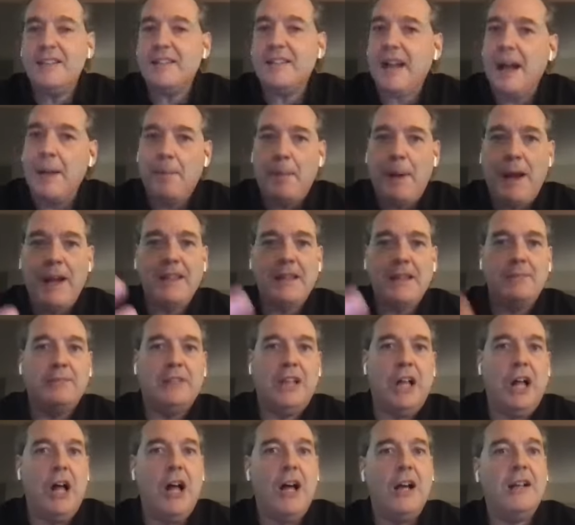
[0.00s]
Stop by the
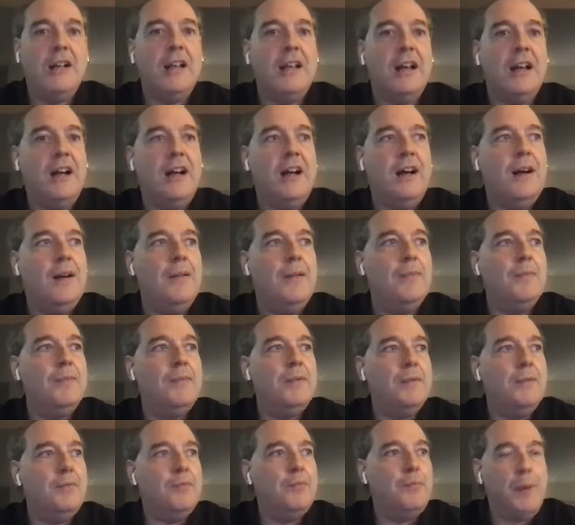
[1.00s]
blog.
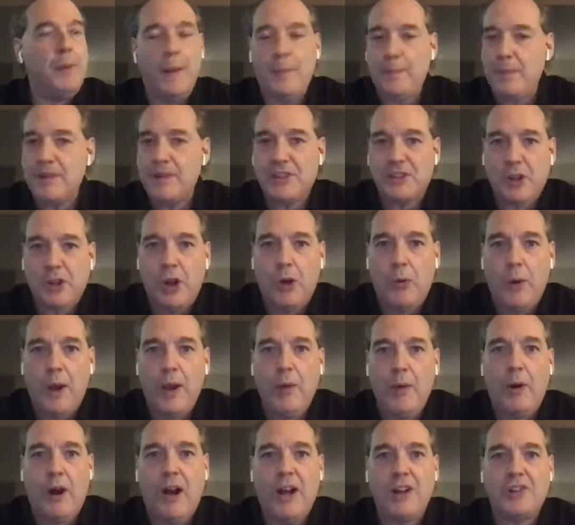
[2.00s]
Pip install
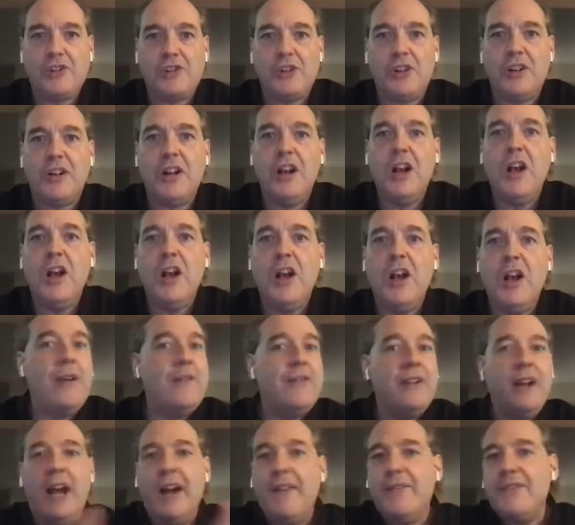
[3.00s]
Weight Watcher. We
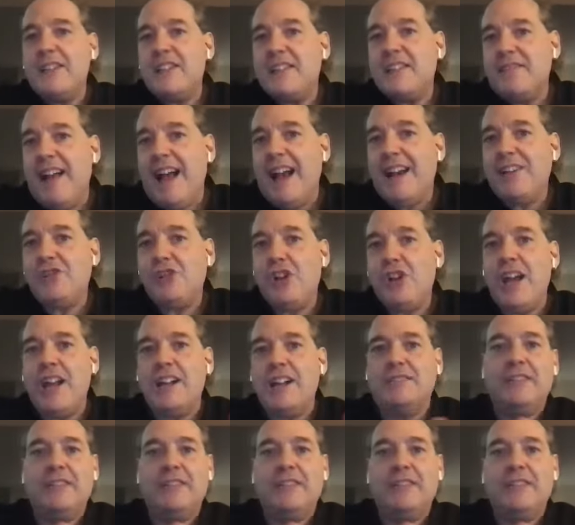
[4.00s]
even have a Slack channel.